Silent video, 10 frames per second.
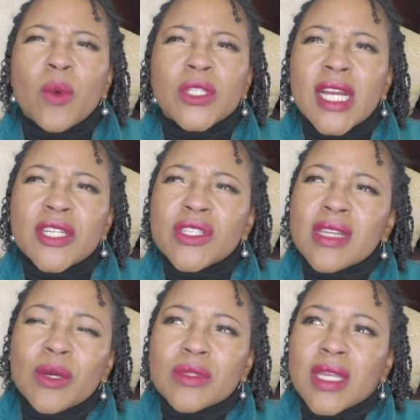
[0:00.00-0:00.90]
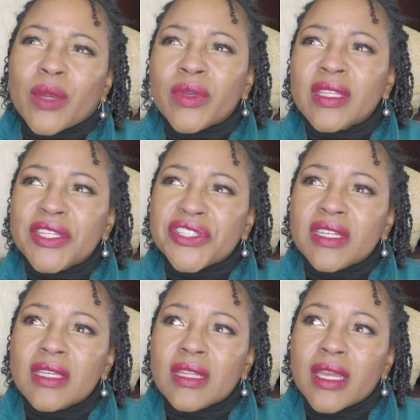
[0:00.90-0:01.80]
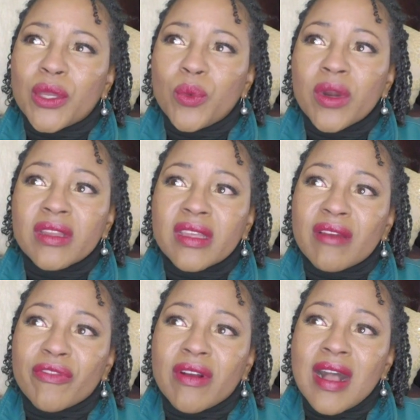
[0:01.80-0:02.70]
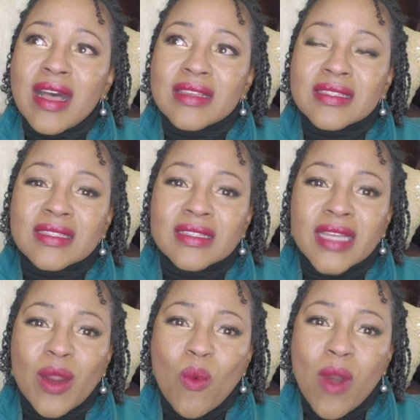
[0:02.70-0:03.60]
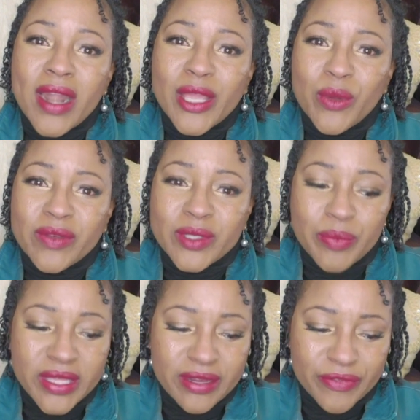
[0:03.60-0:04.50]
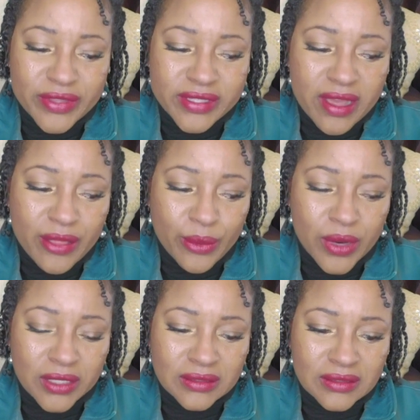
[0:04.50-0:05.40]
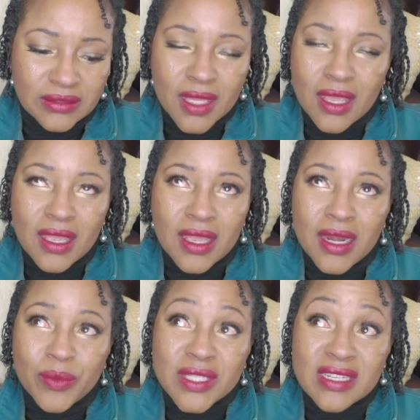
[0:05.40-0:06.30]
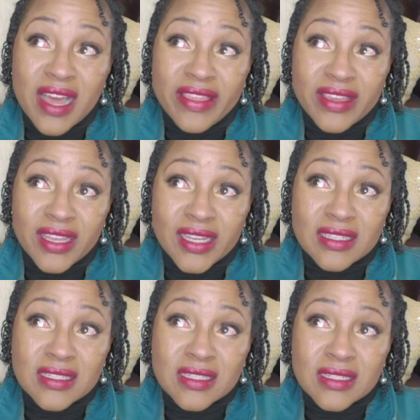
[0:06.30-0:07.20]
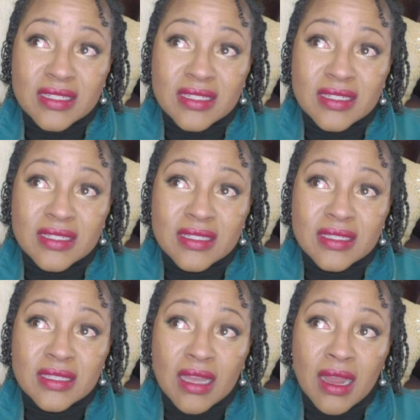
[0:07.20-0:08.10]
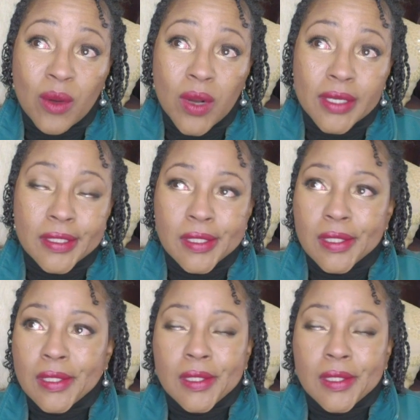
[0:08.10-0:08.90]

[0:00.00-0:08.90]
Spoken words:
Which I just thought was like really shitty. Like, you weren't there for us. Like, why do you have to be there for this other one? And it was nothing against the young one.